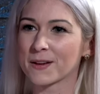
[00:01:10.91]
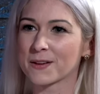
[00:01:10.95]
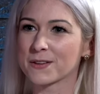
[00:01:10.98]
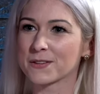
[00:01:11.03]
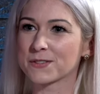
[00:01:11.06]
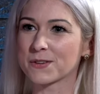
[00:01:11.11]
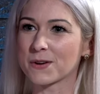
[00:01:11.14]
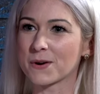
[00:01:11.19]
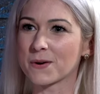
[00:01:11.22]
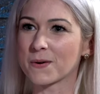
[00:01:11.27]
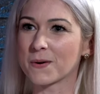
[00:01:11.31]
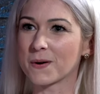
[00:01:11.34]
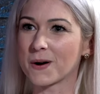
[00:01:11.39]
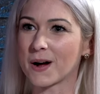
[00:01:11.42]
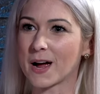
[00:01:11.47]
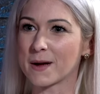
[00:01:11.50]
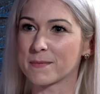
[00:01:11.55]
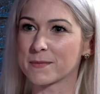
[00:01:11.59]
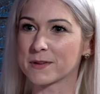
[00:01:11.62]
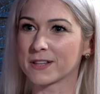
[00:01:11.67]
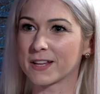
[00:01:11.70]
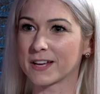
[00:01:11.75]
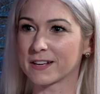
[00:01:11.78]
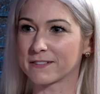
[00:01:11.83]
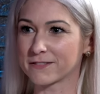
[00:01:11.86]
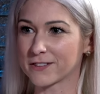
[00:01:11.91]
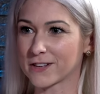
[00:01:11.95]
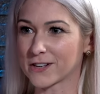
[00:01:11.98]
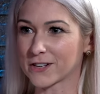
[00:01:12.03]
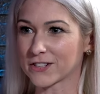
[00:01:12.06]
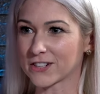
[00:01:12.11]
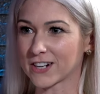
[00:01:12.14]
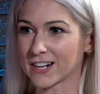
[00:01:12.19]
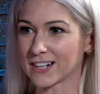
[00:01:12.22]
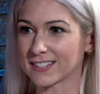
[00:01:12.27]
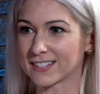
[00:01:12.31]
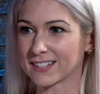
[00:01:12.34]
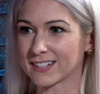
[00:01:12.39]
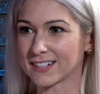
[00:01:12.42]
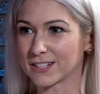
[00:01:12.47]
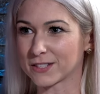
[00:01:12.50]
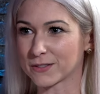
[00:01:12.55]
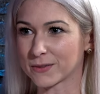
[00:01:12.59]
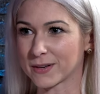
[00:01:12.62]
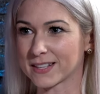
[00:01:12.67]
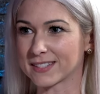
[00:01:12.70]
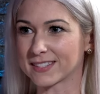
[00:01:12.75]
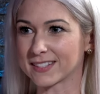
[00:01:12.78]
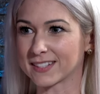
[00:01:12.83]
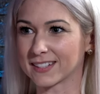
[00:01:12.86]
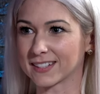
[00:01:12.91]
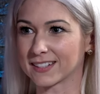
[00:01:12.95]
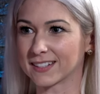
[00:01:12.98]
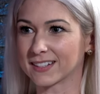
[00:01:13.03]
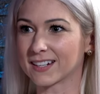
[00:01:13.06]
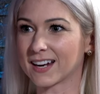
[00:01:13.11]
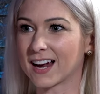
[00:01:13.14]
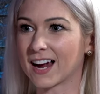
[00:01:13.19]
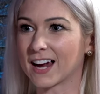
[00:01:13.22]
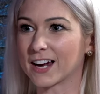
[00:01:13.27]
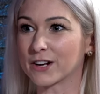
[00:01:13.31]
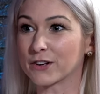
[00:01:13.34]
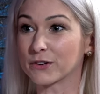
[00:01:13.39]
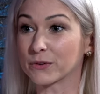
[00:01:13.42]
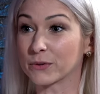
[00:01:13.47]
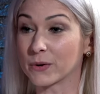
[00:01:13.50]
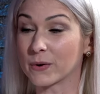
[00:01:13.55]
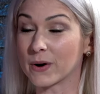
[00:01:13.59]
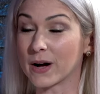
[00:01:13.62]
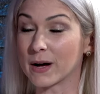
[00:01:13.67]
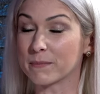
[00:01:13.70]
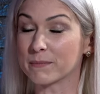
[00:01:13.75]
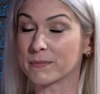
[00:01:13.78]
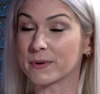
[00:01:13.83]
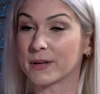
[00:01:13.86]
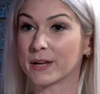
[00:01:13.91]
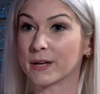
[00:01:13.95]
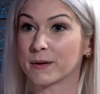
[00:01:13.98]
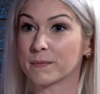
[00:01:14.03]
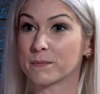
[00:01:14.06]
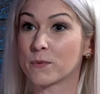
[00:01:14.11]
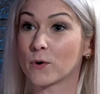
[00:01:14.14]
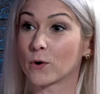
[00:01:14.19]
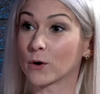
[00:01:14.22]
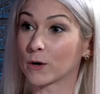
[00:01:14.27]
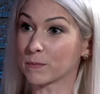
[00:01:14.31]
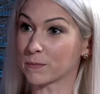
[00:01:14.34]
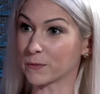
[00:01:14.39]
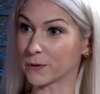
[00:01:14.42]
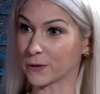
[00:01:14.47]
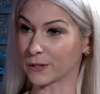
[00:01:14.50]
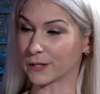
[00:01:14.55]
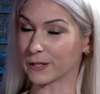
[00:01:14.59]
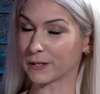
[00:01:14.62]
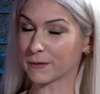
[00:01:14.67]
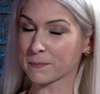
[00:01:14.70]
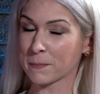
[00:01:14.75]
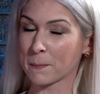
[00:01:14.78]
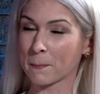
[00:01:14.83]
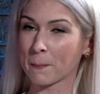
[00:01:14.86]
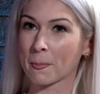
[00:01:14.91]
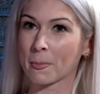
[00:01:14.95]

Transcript: So I'm a lifelong Tri-Cities resident. I grew up in Port Moody.